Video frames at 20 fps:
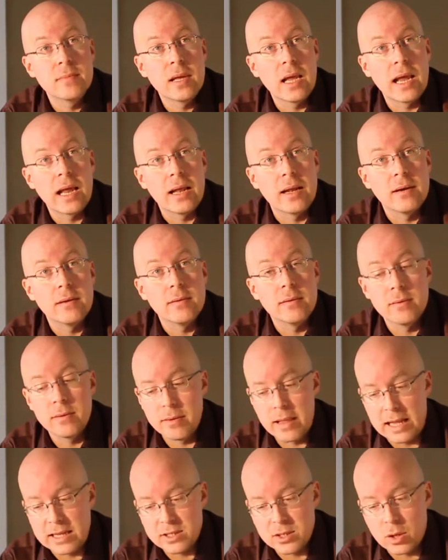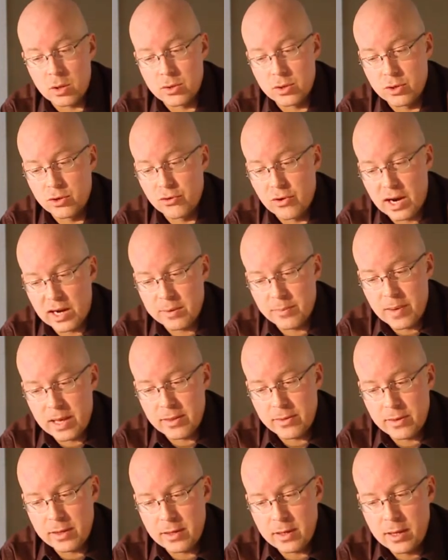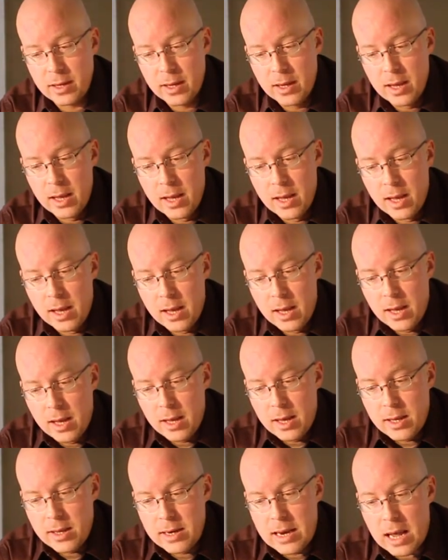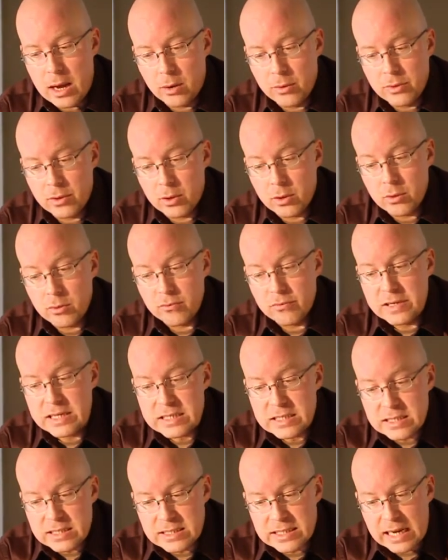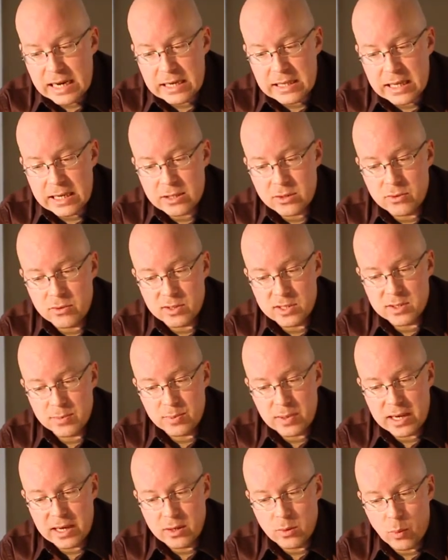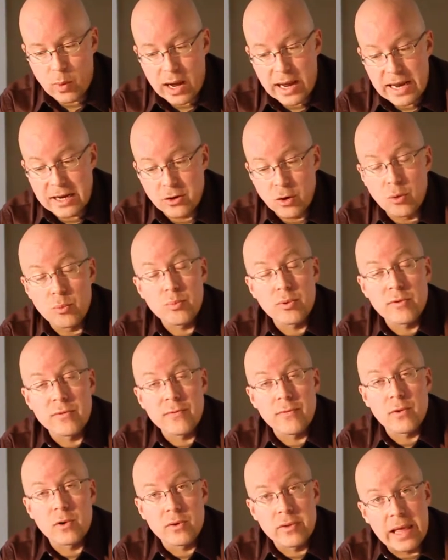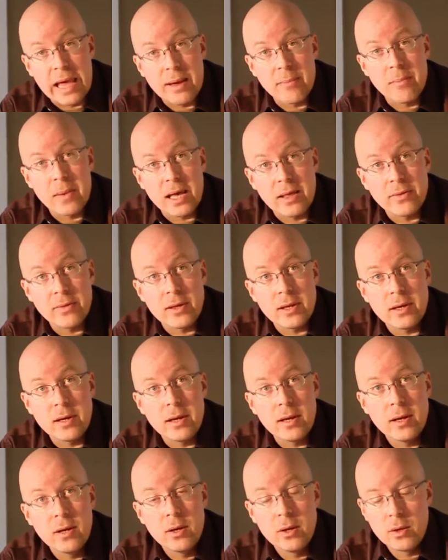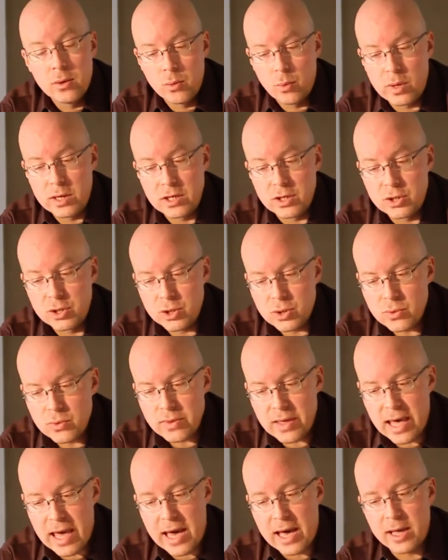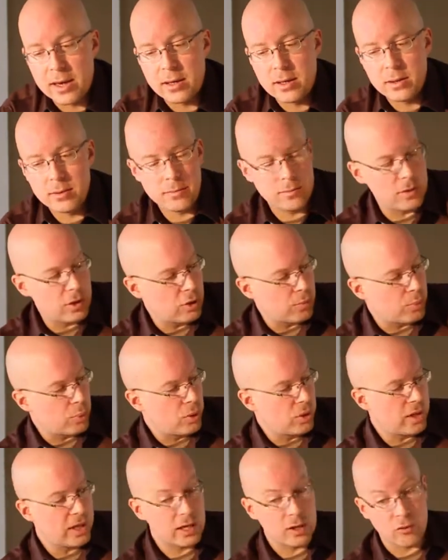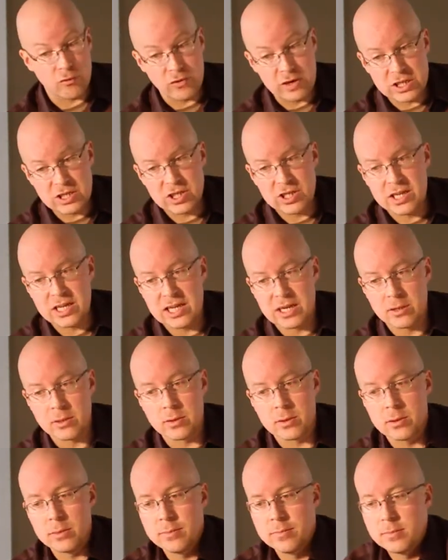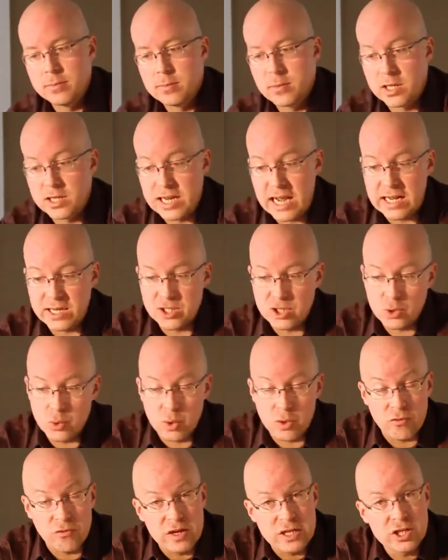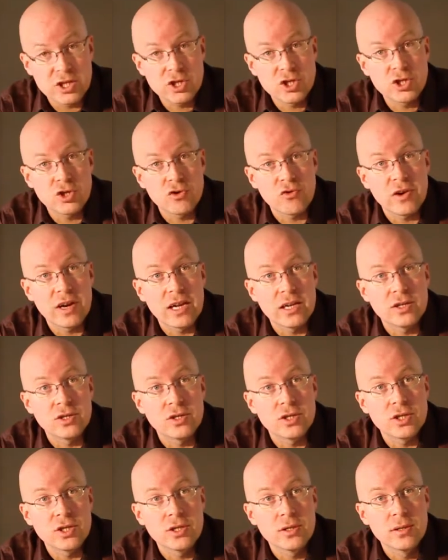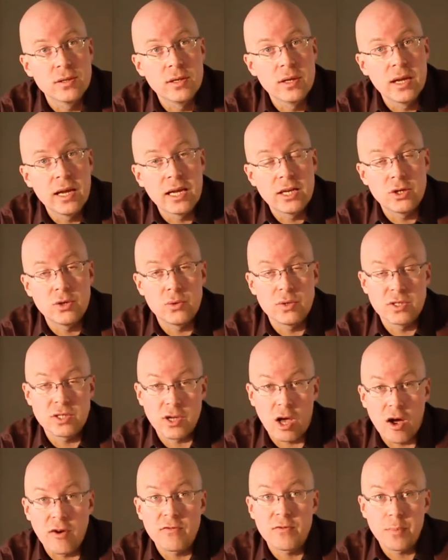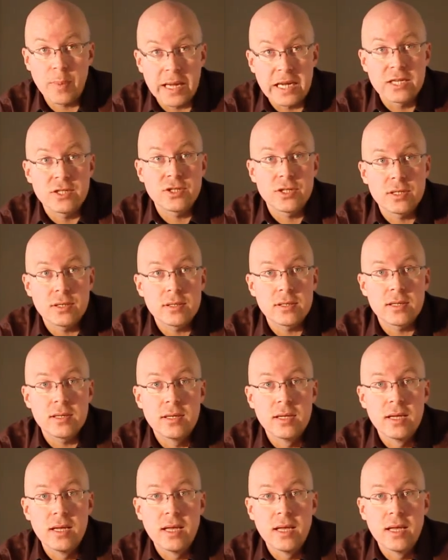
And that's called the direct method. Now, there are reasons that I'd like to explain why I don't prefer that method. When you do that, you're putting a rigid needle attached to a rigid syringe into a soft patient.